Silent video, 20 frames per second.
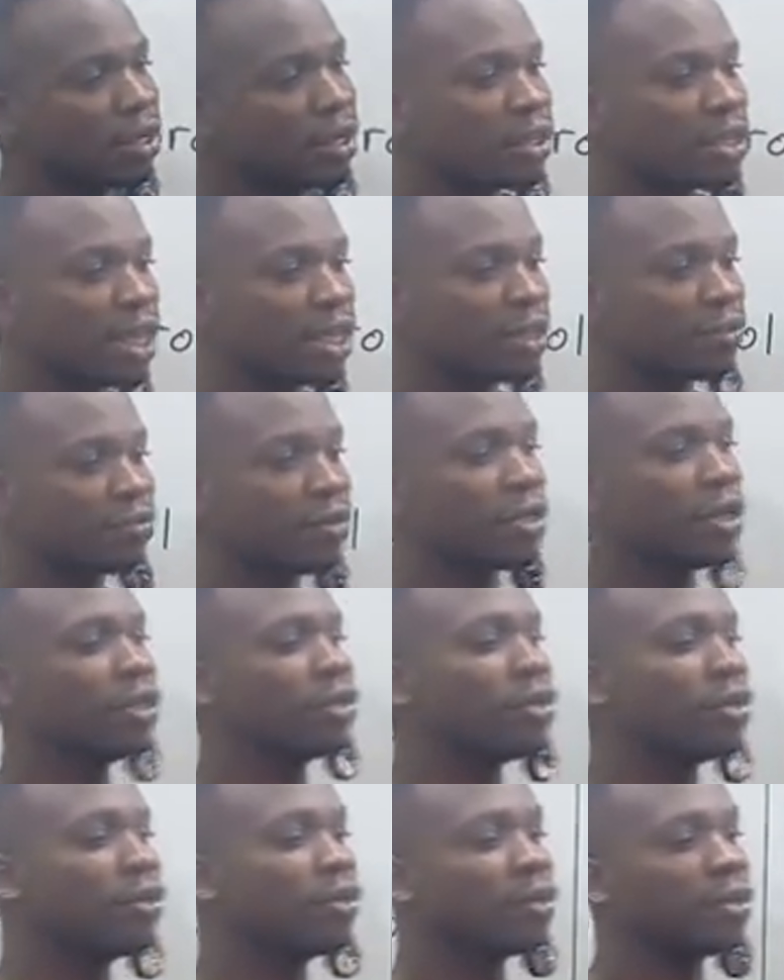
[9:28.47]

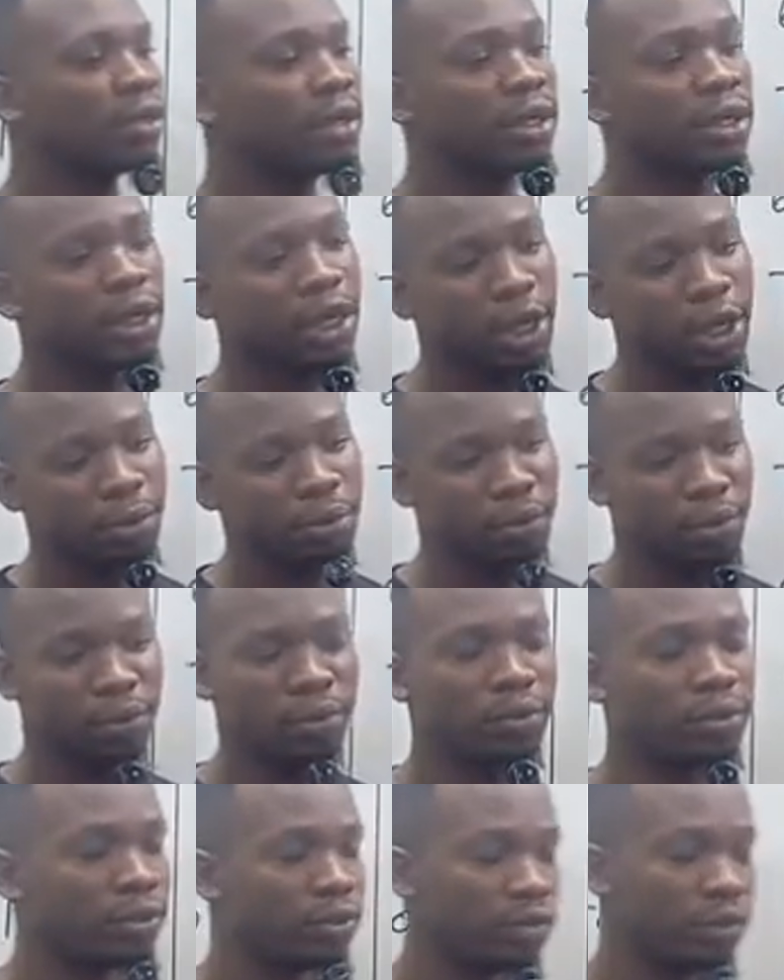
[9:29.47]
certification help
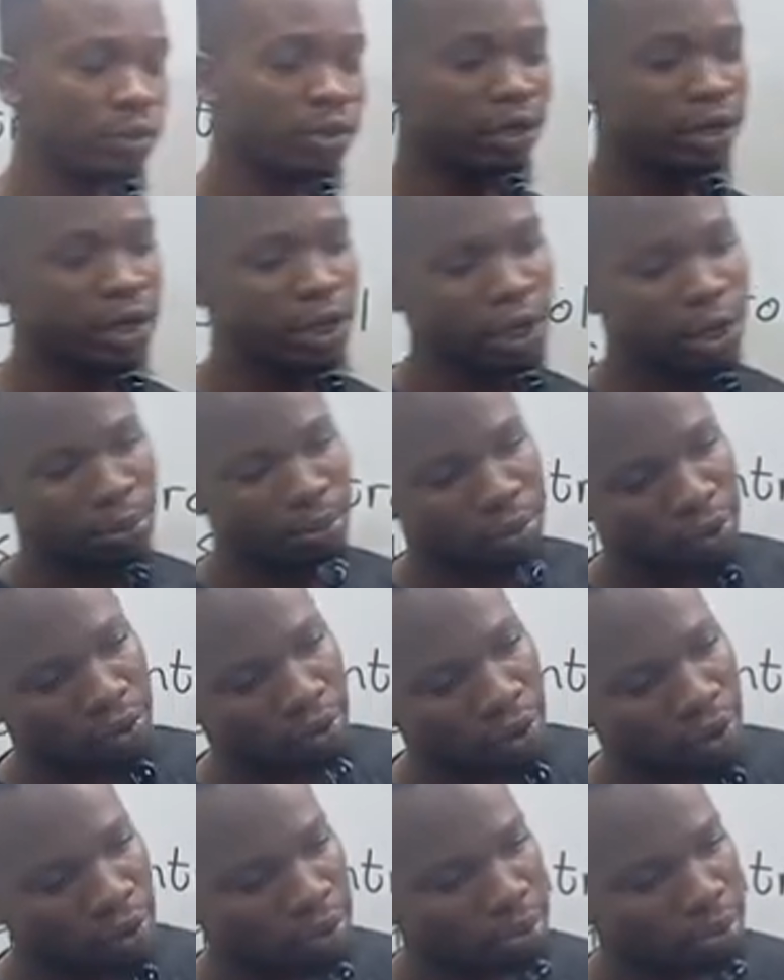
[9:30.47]
you, it will really help you,